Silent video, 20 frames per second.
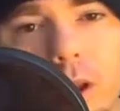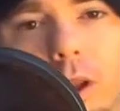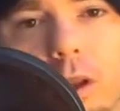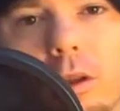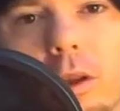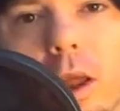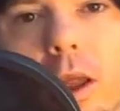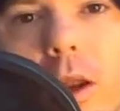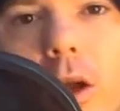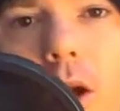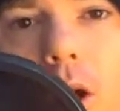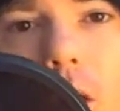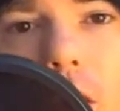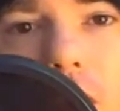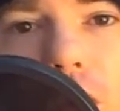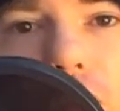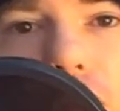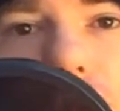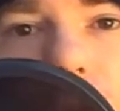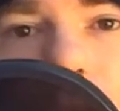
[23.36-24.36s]
at
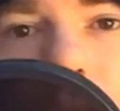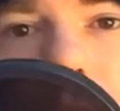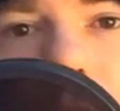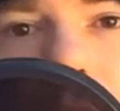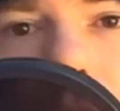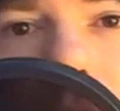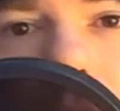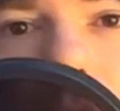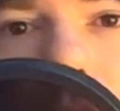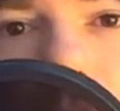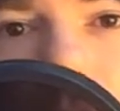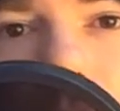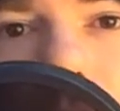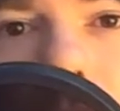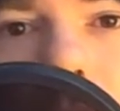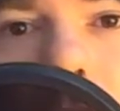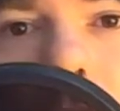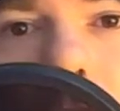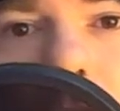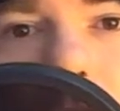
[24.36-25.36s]
120
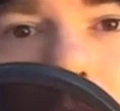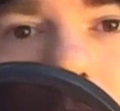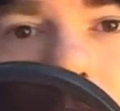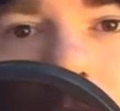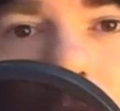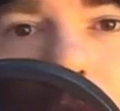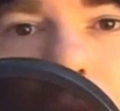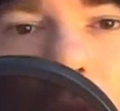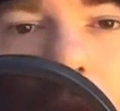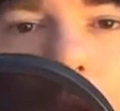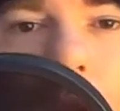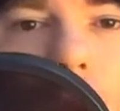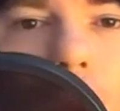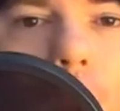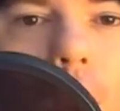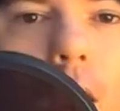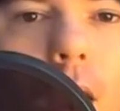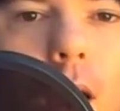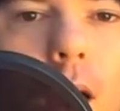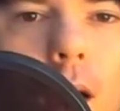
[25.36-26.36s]
degrees
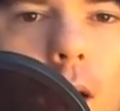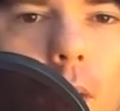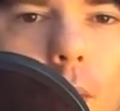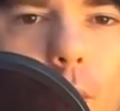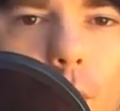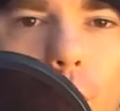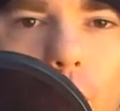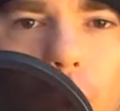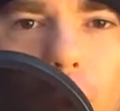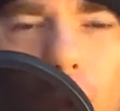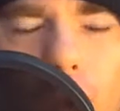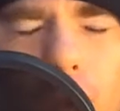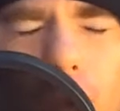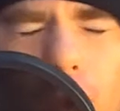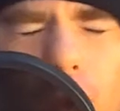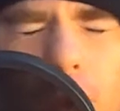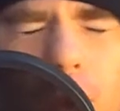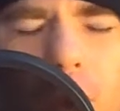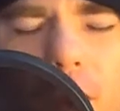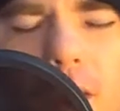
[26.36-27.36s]
with
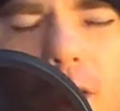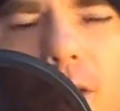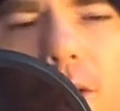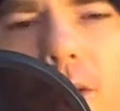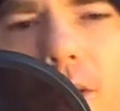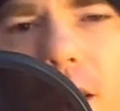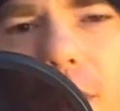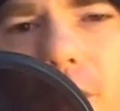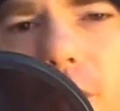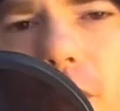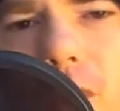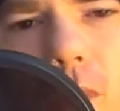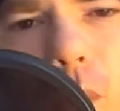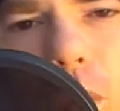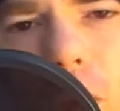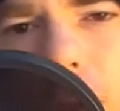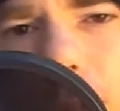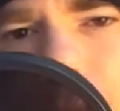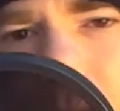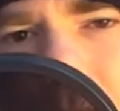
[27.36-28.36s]

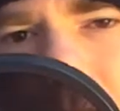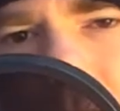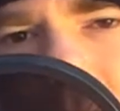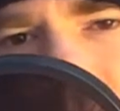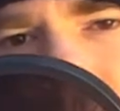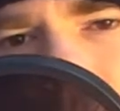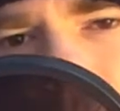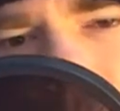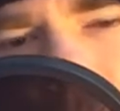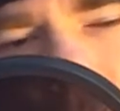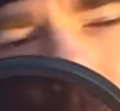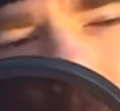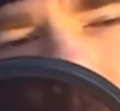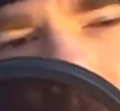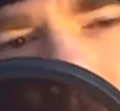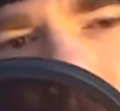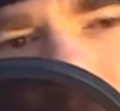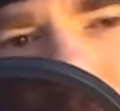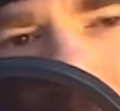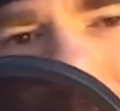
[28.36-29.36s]
720p at 30 frames per
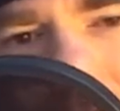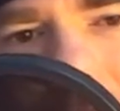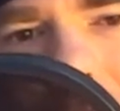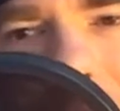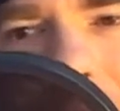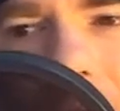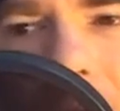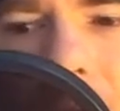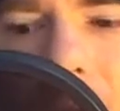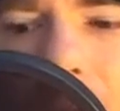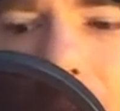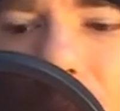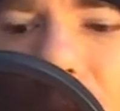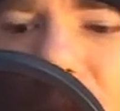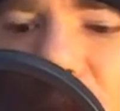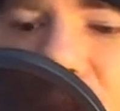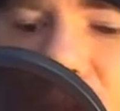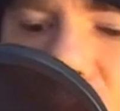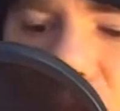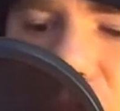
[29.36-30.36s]
second, and I'm just
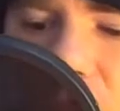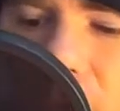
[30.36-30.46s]
using